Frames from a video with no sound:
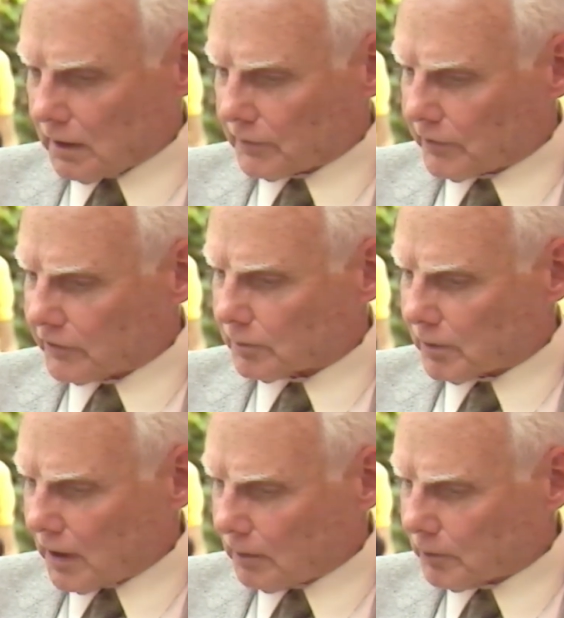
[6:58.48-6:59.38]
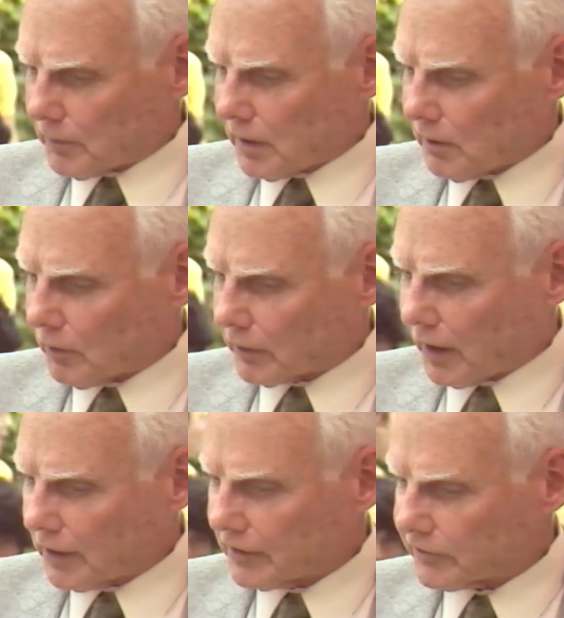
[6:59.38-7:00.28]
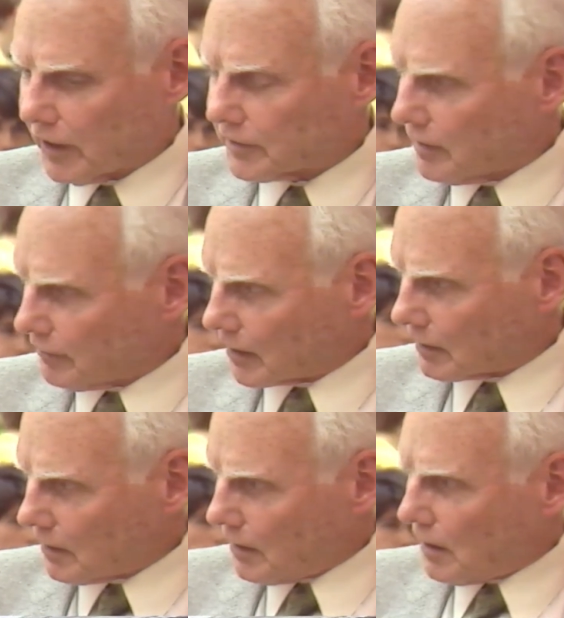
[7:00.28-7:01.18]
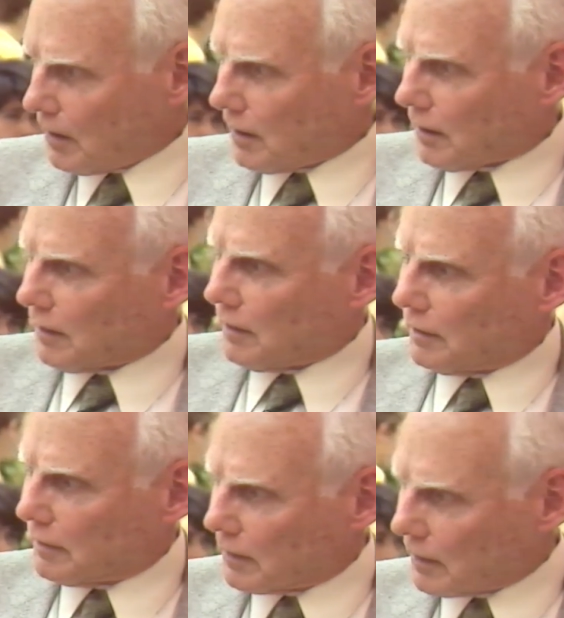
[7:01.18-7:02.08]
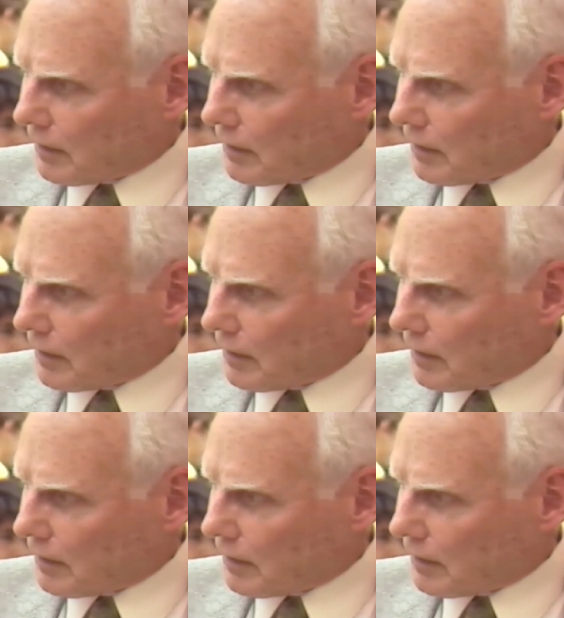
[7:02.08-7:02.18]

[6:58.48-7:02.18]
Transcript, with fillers: Now, there is a problem with highly scientific uh, uh,